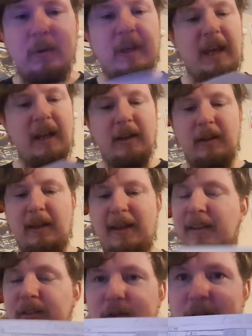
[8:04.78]
and
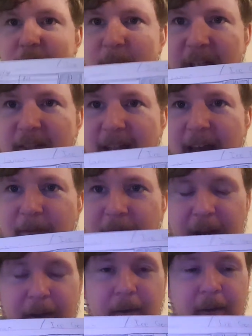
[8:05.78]
it trust me, it's that
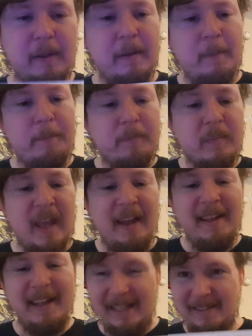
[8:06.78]
faded.
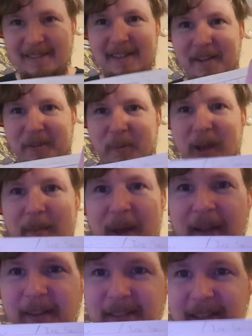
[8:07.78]
It's not the white
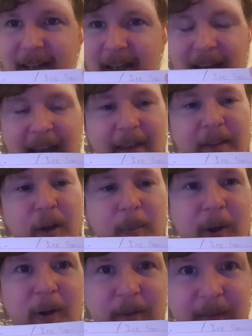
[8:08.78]
balance. And they are
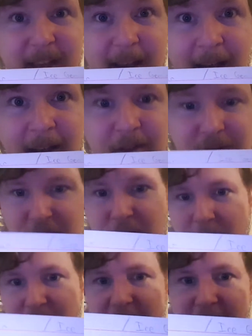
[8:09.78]
part of the Ice
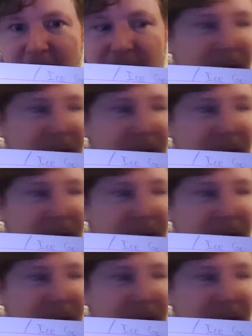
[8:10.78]
Gemini